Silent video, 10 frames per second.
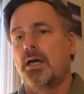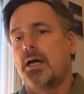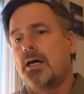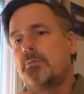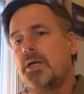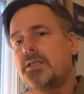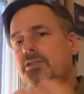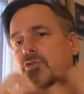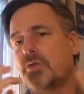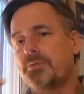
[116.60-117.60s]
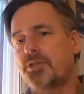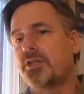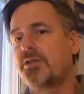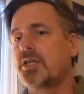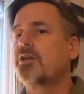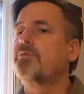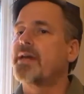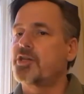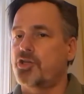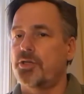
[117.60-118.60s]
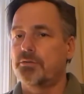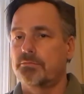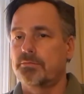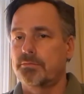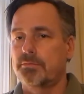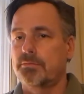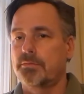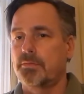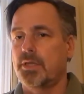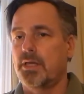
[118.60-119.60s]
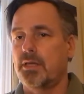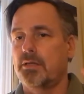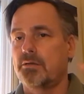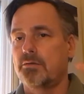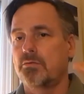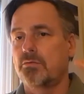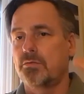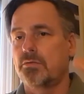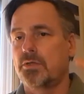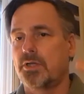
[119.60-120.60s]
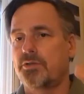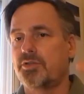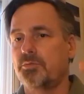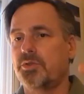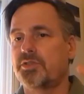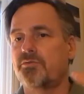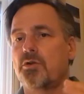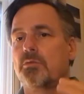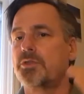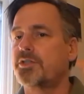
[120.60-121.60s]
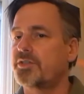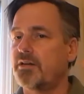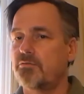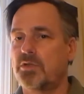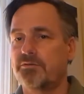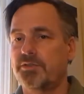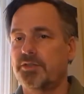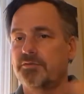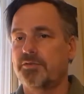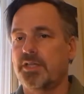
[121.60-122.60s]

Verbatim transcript: um, a description of the innovation, and in our simplest form, we just have one field for